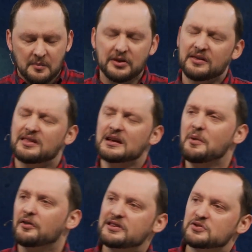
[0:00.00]
But the thing
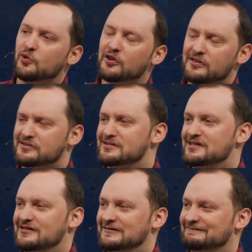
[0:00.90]
about these
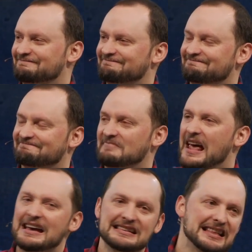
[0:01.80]
words is